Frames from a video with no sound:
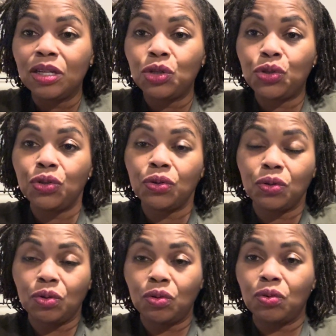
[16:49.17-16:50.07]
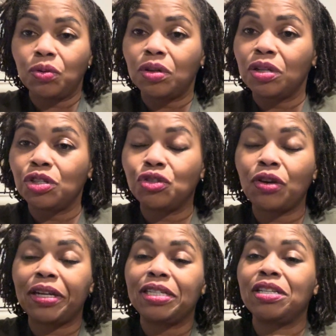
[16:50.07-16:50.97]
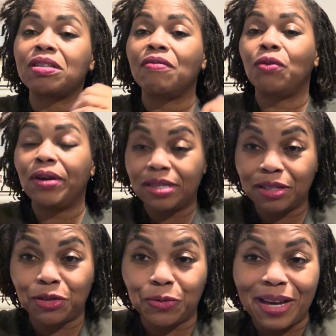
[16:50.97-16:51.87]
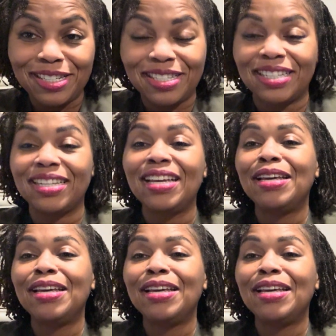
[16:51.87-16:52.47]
to try to just avoid a situation,